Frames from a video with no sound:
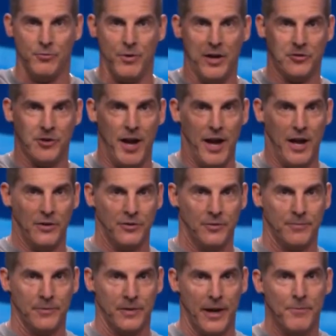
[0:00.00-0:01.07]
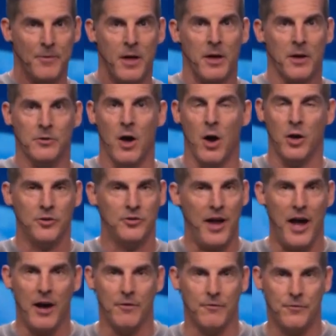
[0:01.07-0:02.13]
Raise your hands. Okay, notice
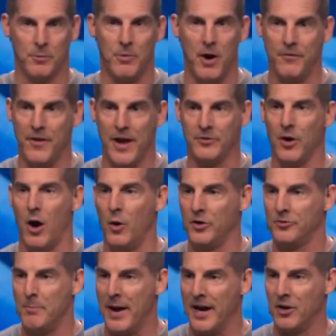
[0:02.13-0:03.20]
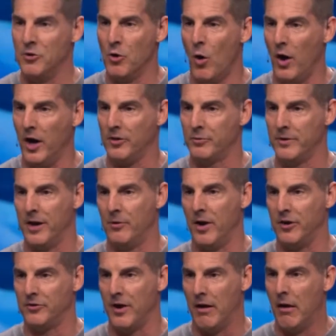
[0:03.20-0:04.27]
how football fans always make a noise when they
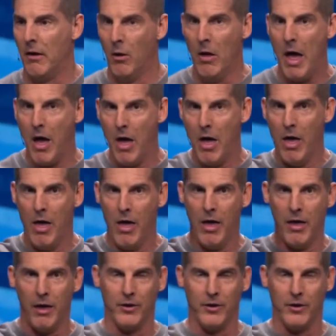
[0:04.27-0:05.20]
raise their hand. Woo!